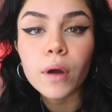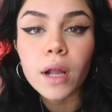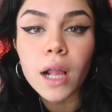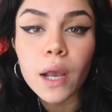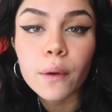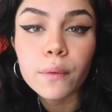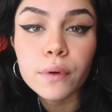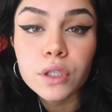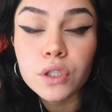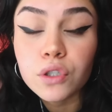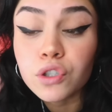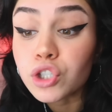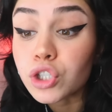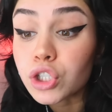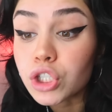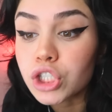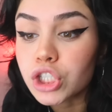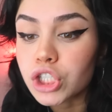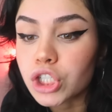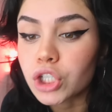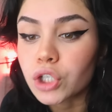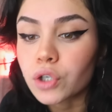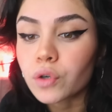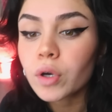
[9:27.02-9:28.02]
what I would usually
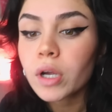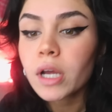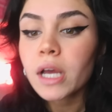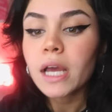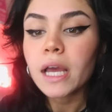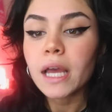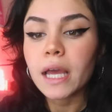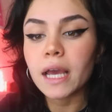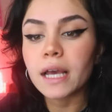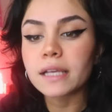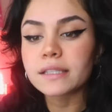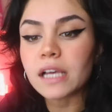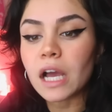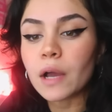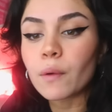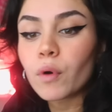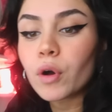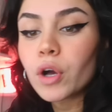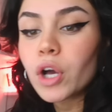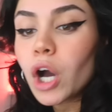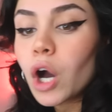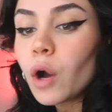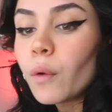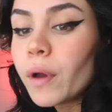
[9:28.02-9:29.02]
do is I
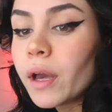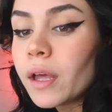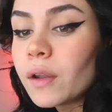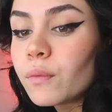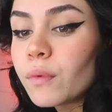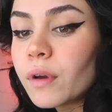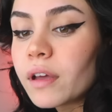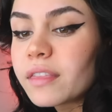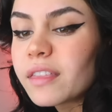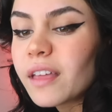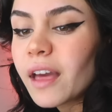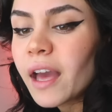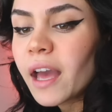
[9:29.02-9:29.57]
will go in with